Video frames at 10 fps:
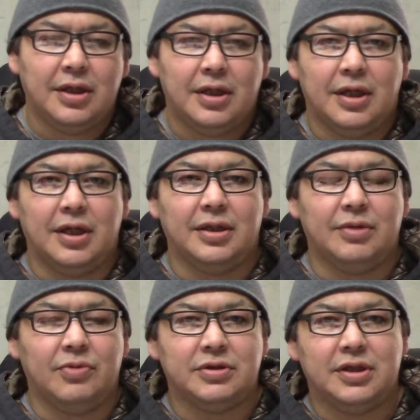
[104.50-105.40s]

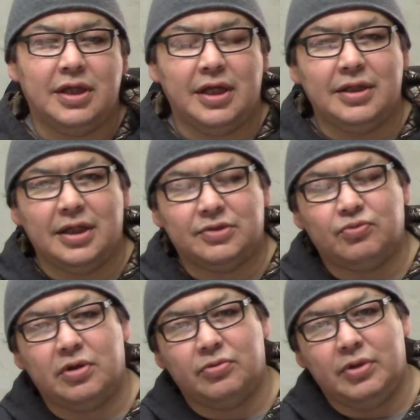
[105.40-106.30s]
And once again, that's
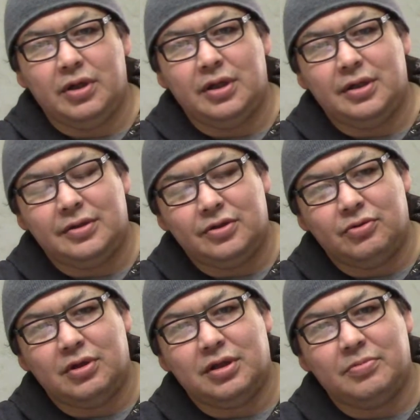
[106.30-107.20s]
where we
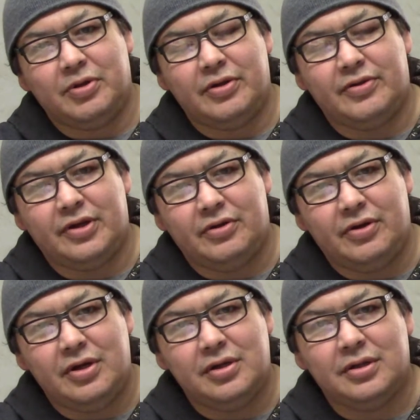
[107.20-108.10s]
do a little bit of
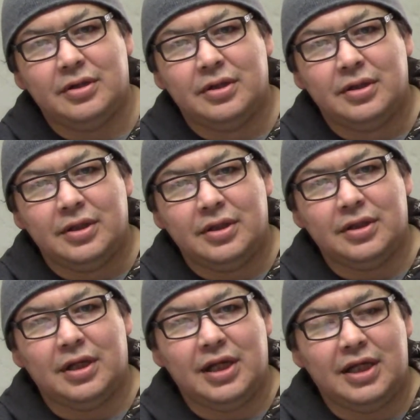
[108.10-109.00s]
theory in
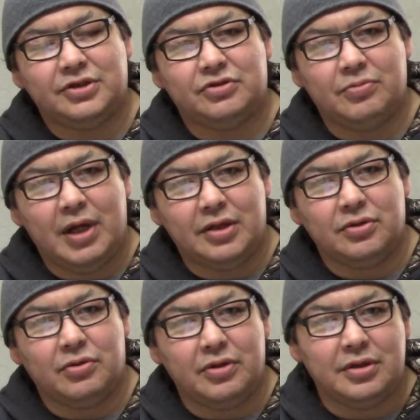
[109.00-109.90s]
the classroom and
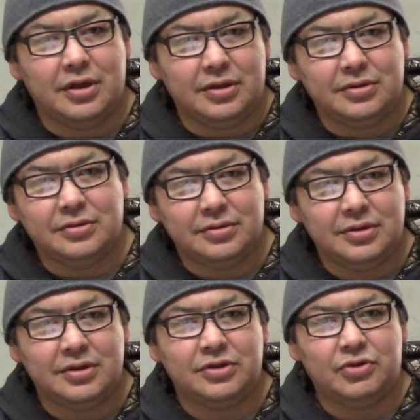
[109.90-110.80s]
or
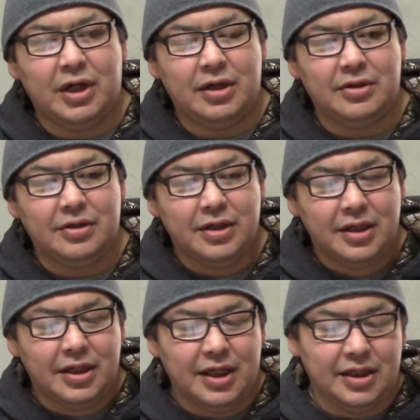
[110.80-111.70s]
in the trailer,
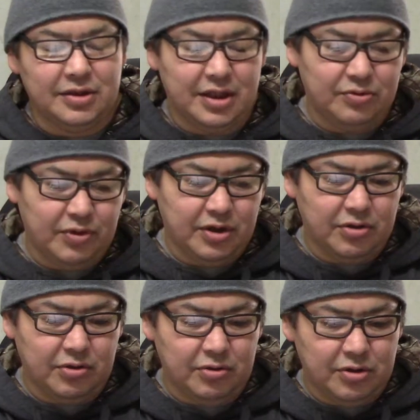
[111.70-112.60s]
and then we
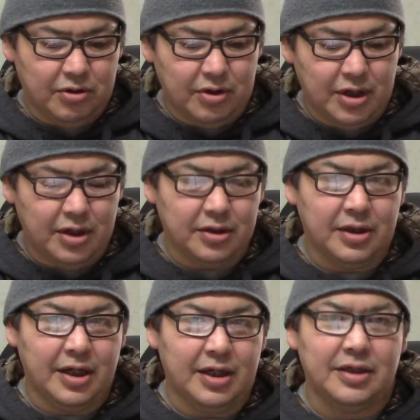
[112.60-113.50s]
go on
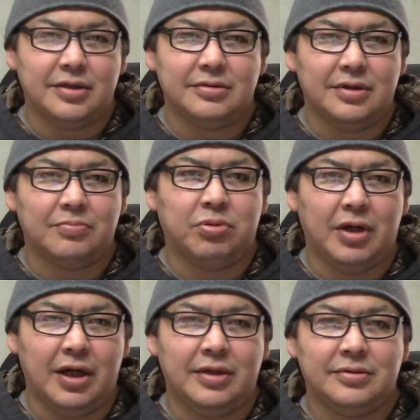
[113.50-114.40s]
ahead and
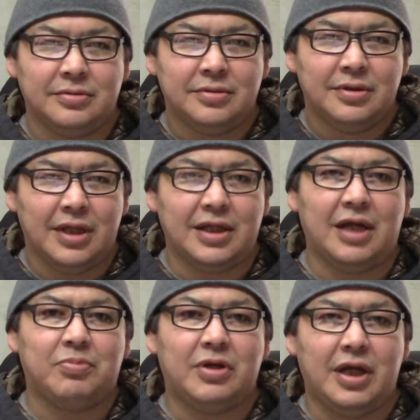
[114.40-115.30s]
apply that
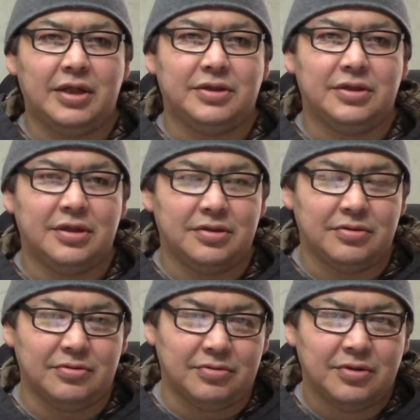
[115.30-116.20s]
application
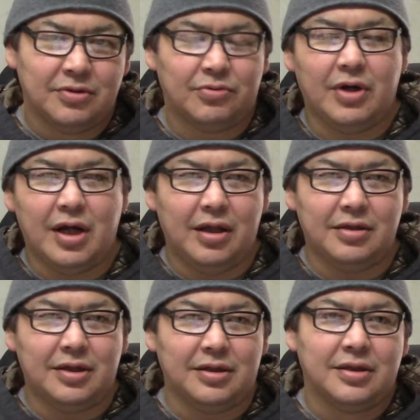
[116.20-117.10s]
into
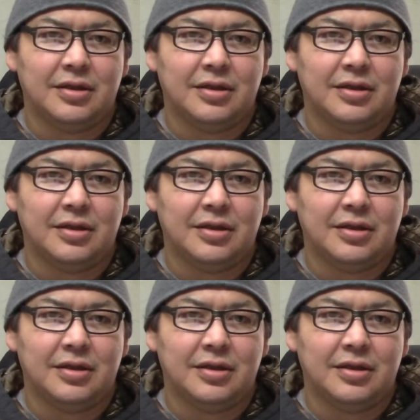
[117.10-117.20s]
reality.